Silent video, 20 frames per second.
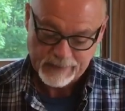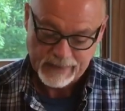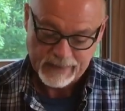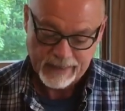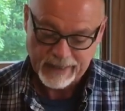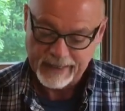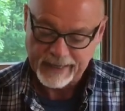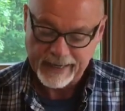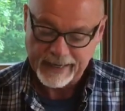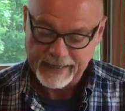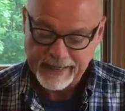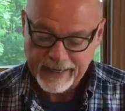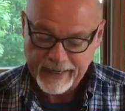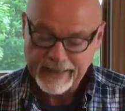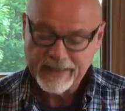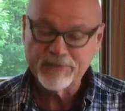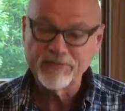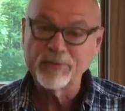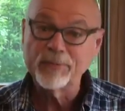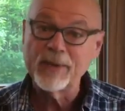I
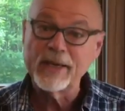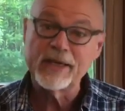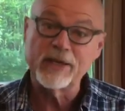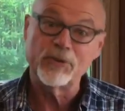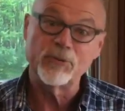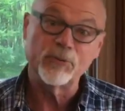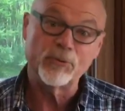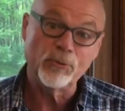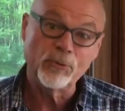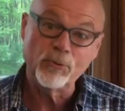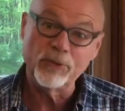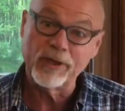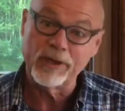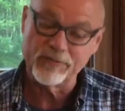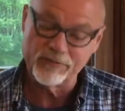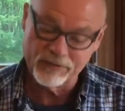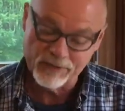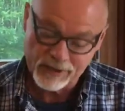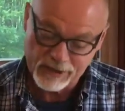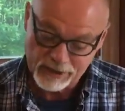can't even make it through
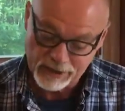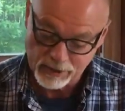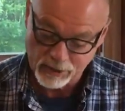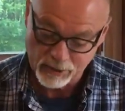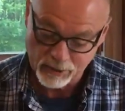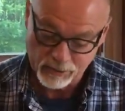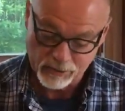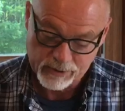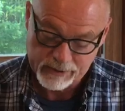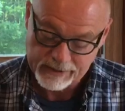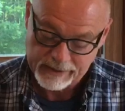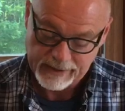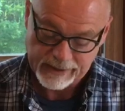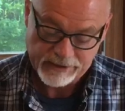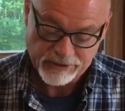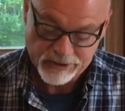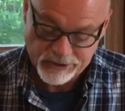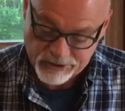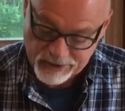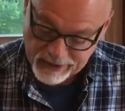that video. I
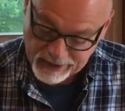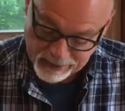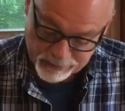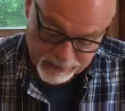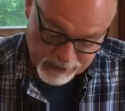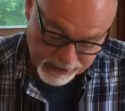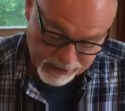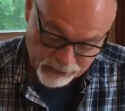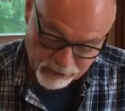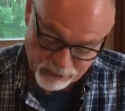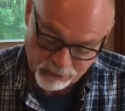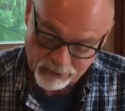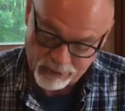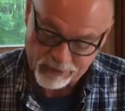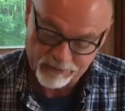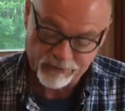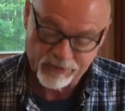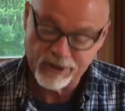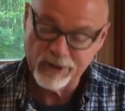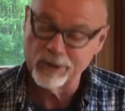just can't make it through
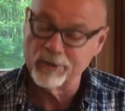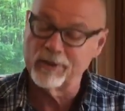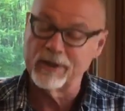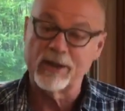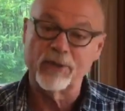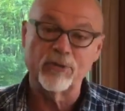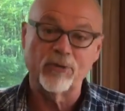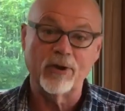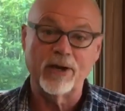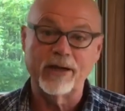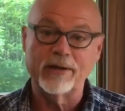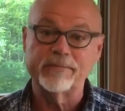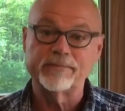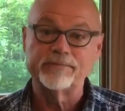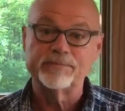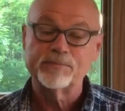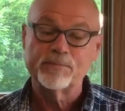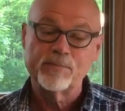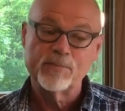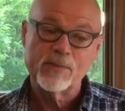that video. And I
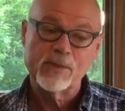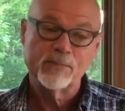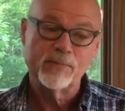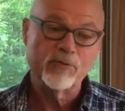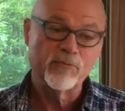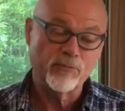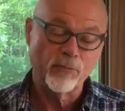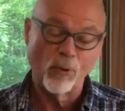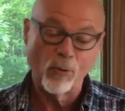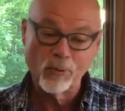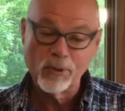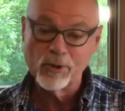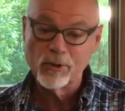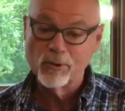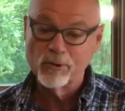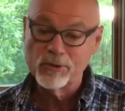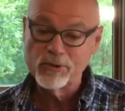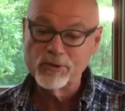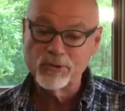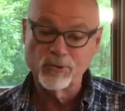thought, before we
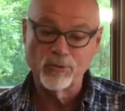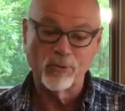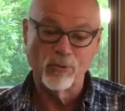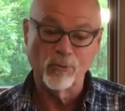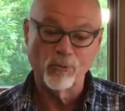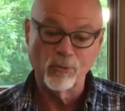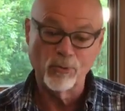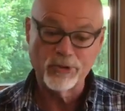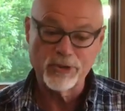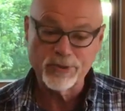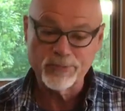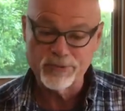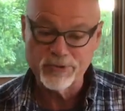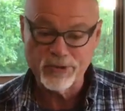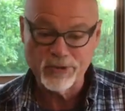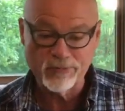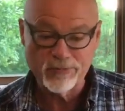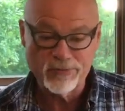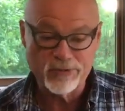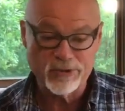go into our worship
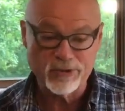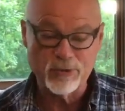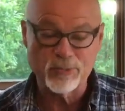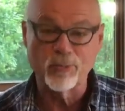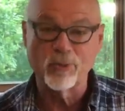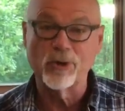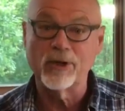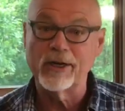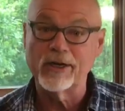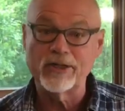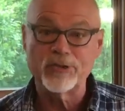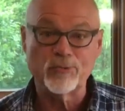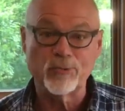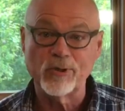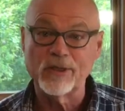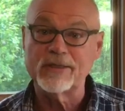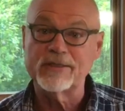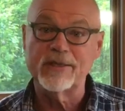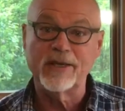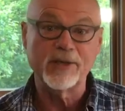service this morning, I just
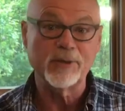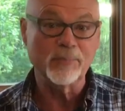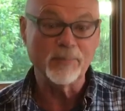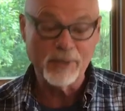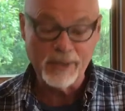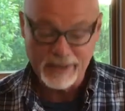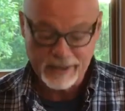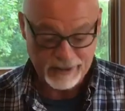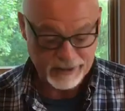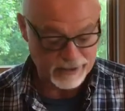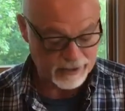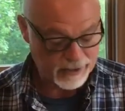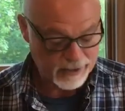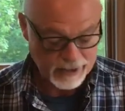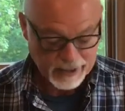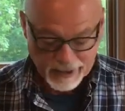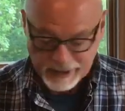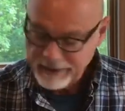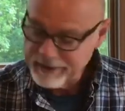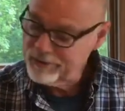want to take a minute. And
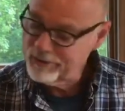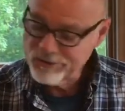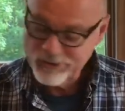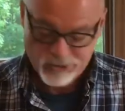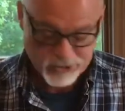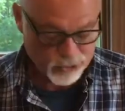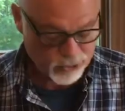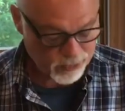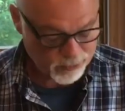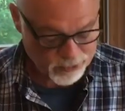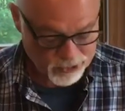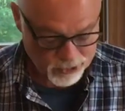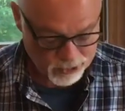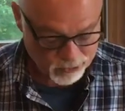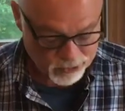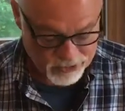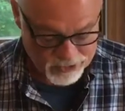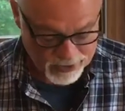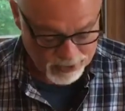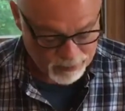here's a scripture that
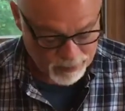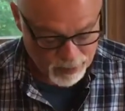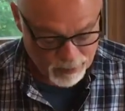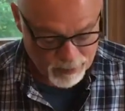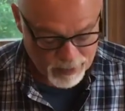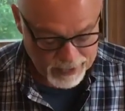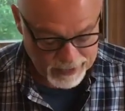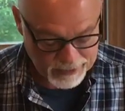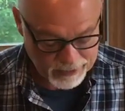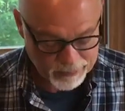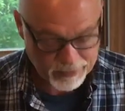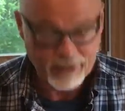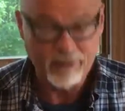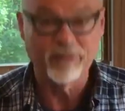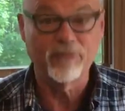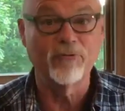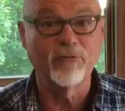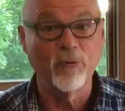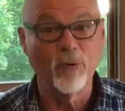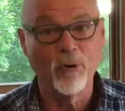was on my mind
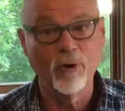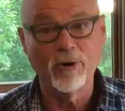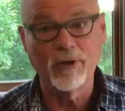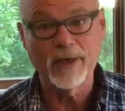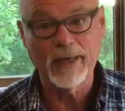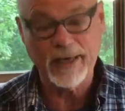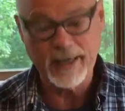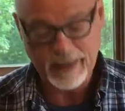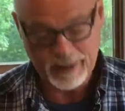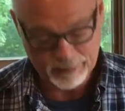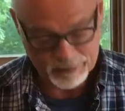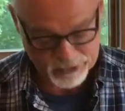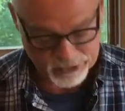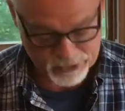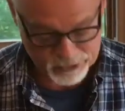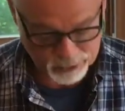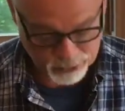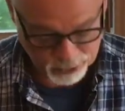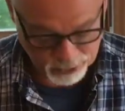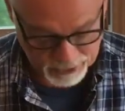about 4 a.m.
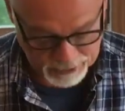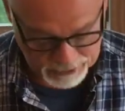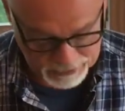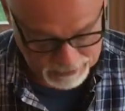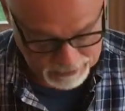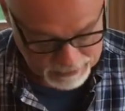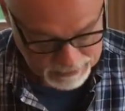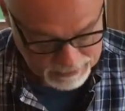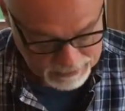this morning.